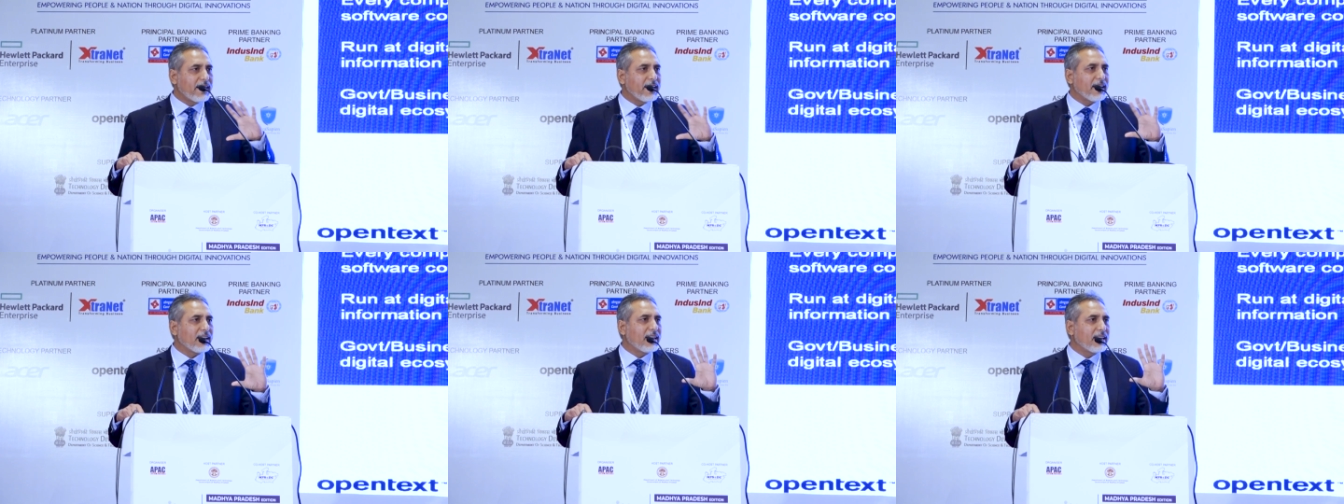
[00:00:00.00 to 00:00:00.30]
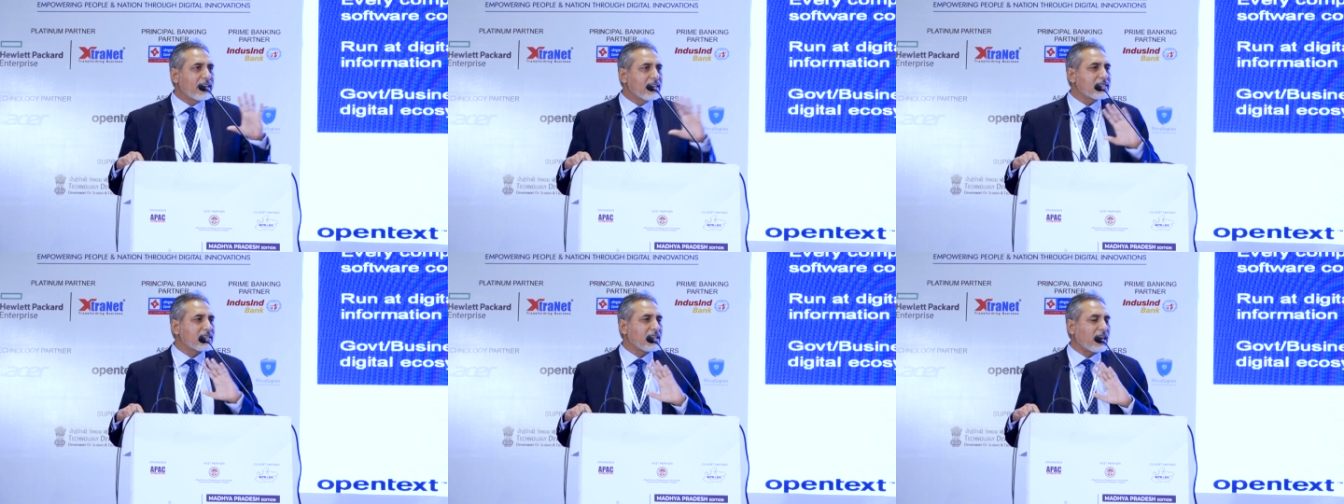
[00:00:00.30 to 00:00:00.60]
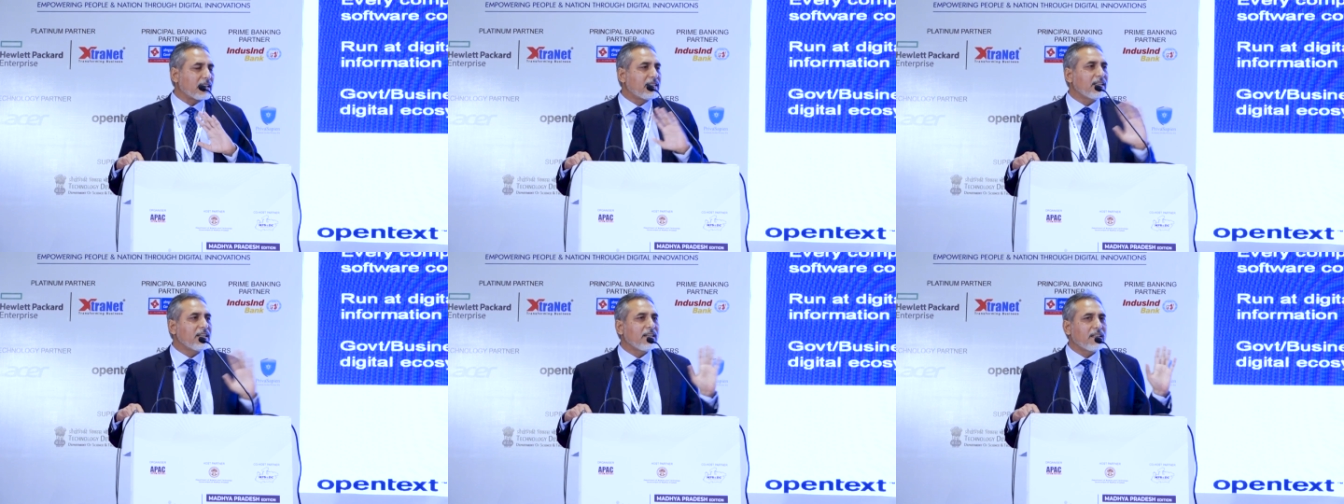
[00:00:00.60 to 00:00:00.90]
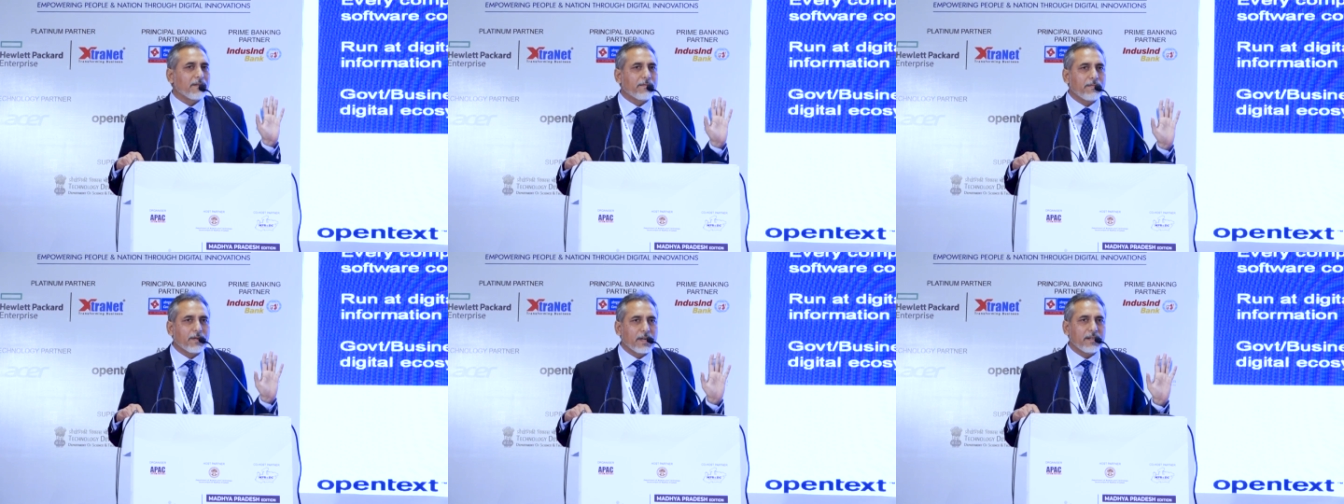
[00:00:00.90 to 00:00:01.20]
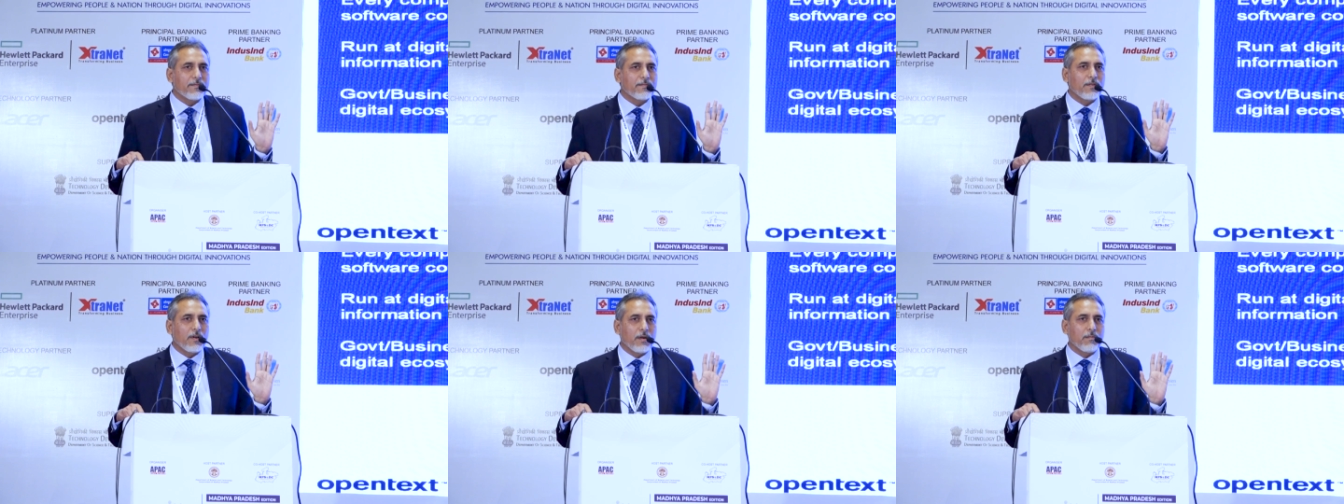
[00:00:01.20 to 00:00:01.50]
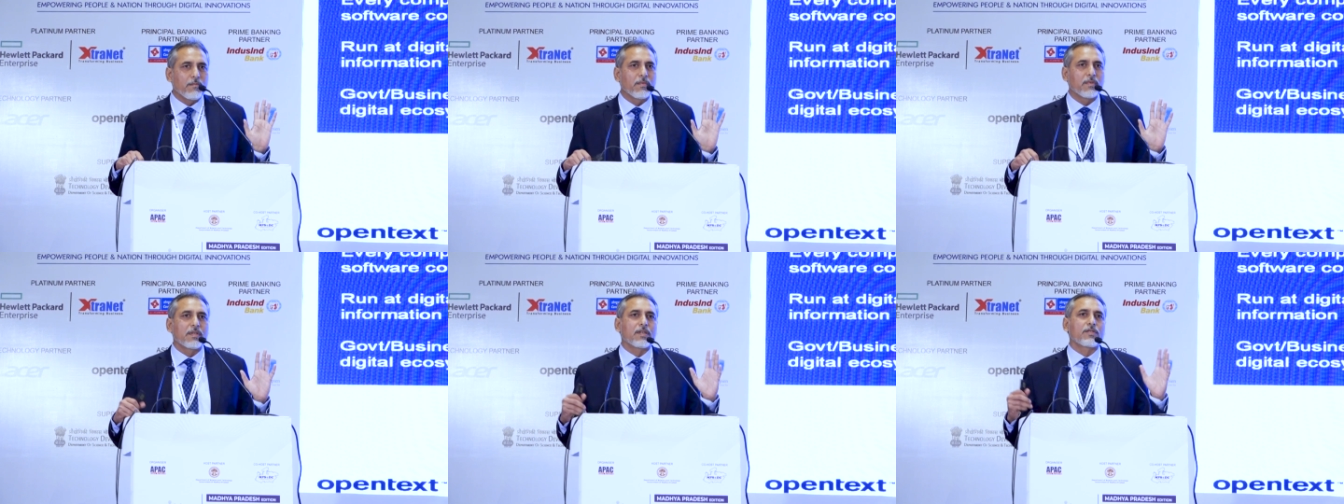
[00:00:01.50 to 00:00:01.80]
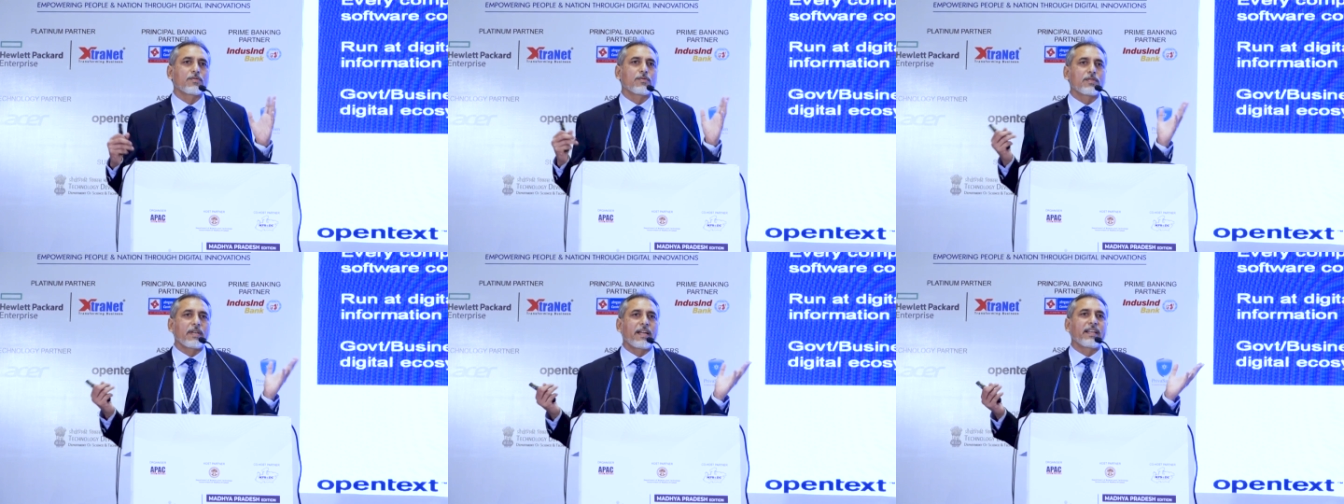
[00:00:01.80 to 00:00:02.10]
it is nothing different from the
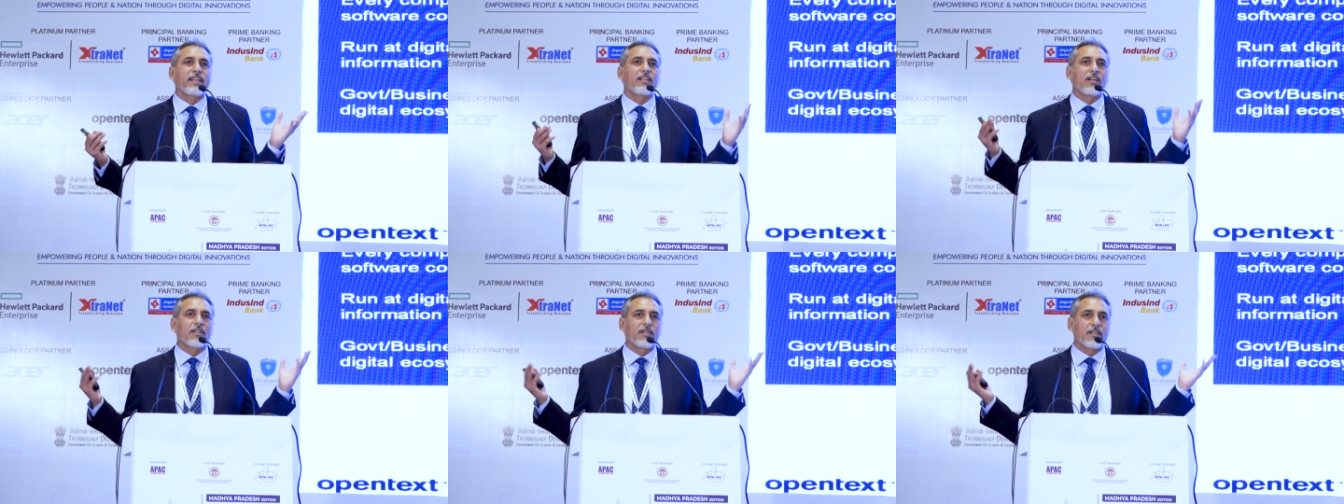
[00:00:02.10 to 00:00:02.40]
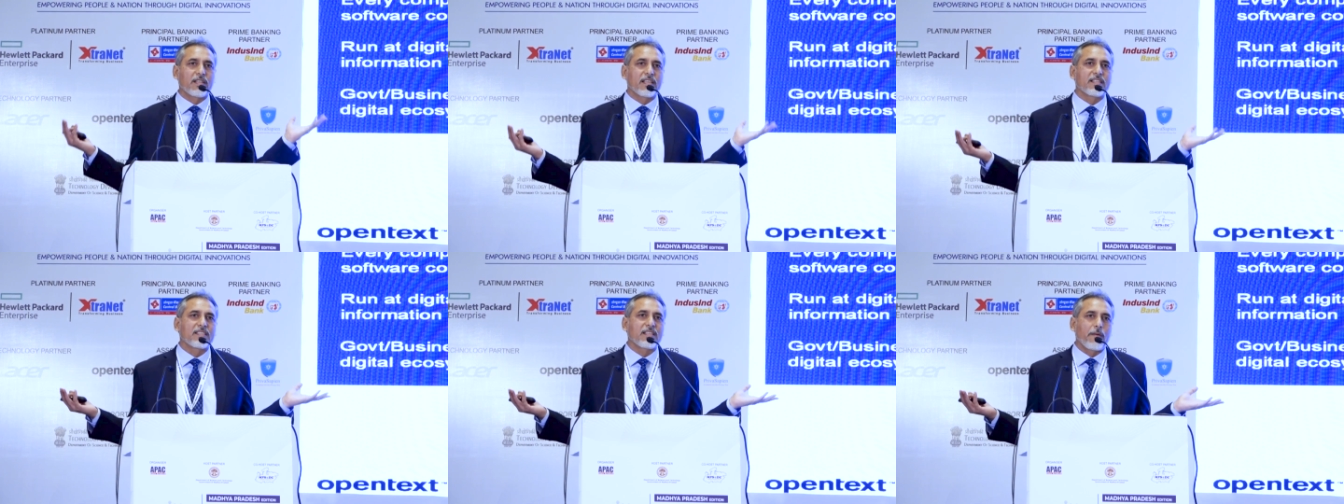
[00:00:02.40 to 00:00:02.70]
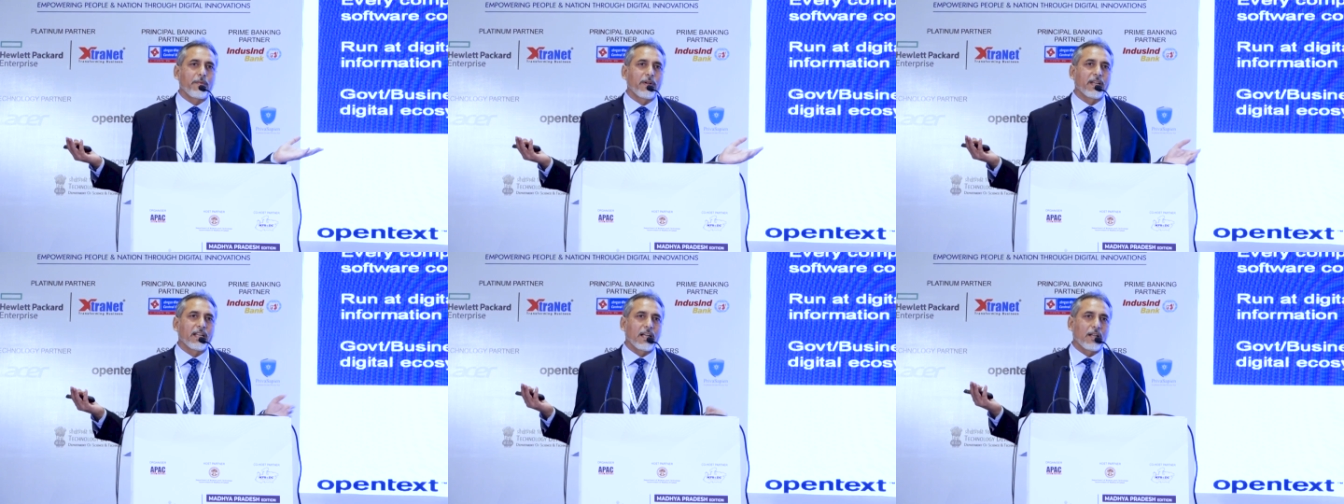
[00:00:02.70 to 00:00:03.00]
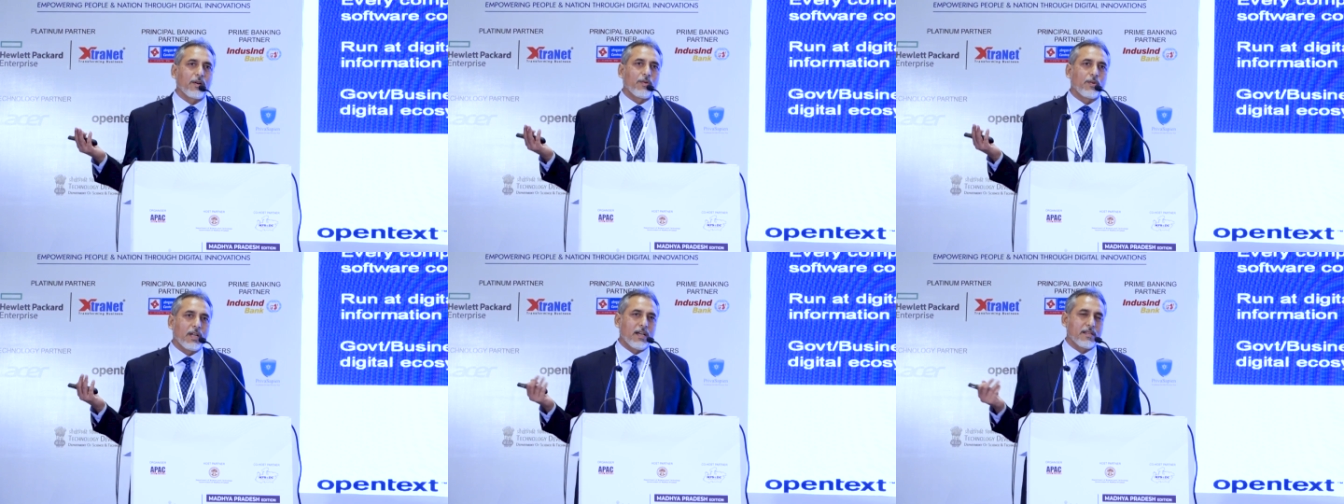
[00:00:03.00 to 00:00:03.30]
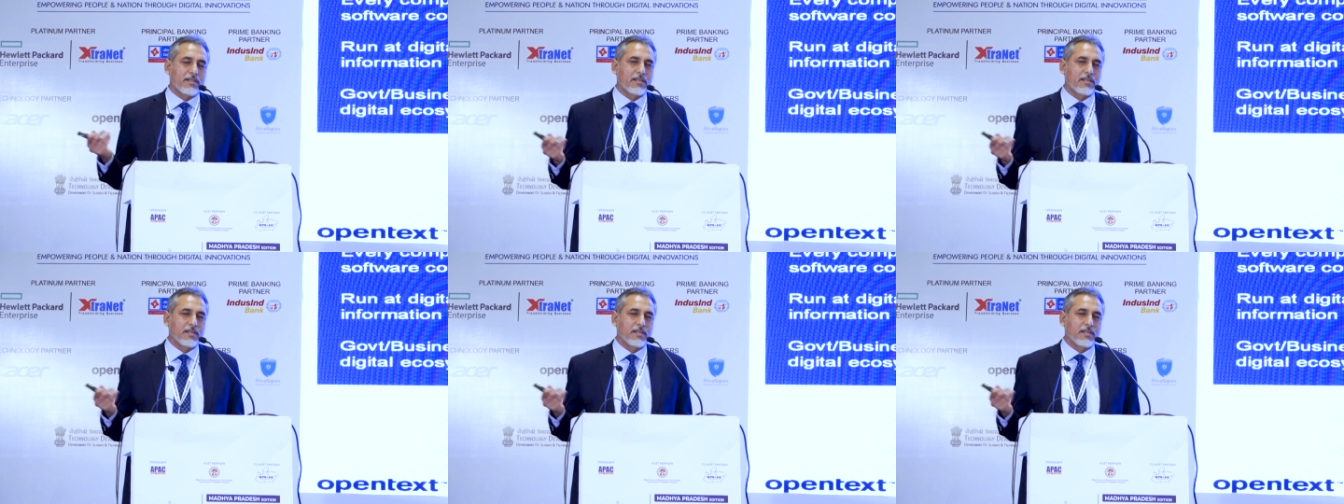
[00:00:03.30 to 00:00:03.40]
society or the things happening around us.